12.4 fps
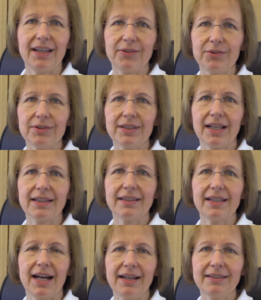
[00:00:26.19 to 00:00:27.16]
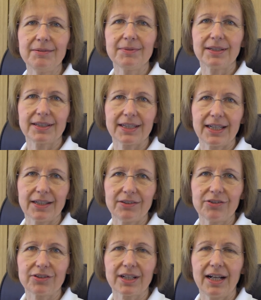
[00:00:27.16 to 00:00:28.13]
Using a special
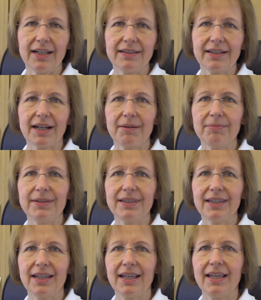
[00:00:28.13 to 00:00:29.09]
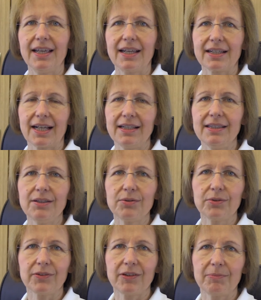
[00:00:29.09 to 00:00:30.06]
radiotherapeutic technique known as respiratory
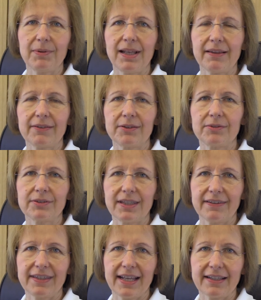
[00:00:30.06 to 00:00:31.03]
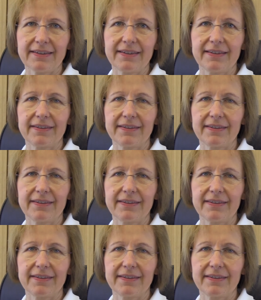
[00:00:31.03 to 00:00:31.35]
gated radiotherapy,